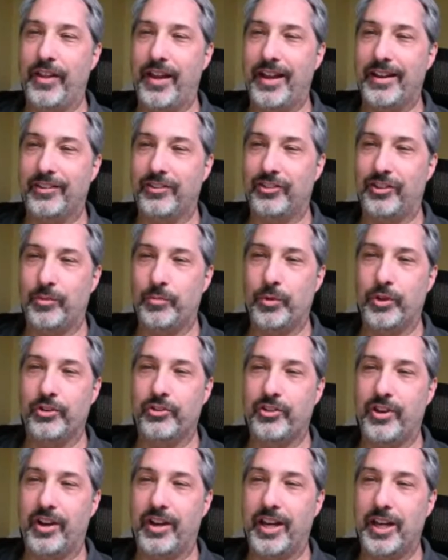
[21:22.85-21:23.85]
that
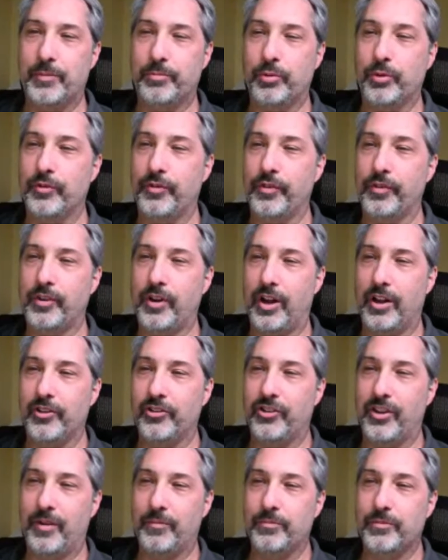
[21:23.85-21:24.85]
someone's done a proof of
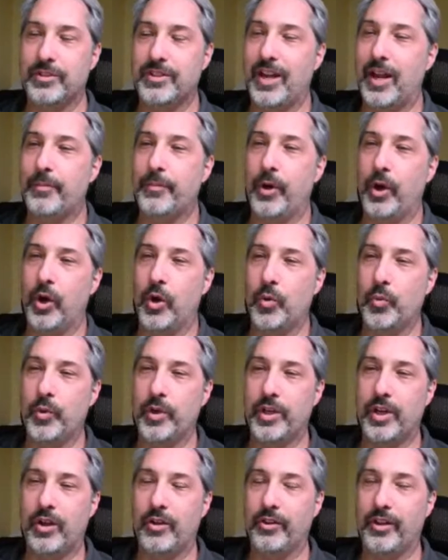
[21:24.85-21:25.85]
concept demo,
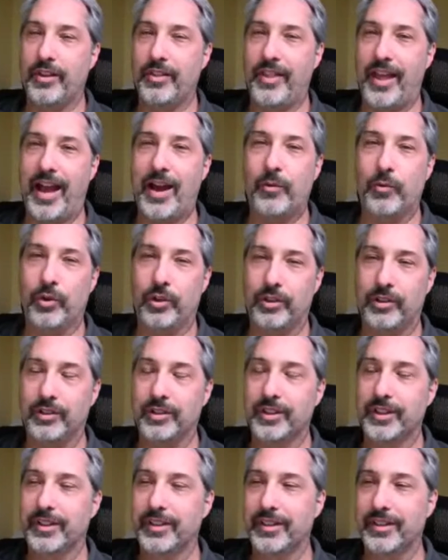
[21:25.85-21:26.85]
we know that that
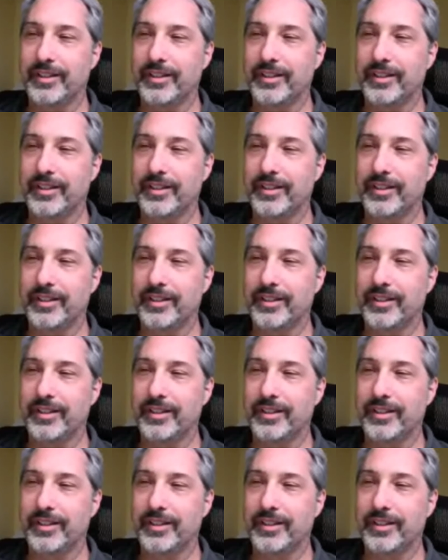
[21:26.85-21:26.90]
will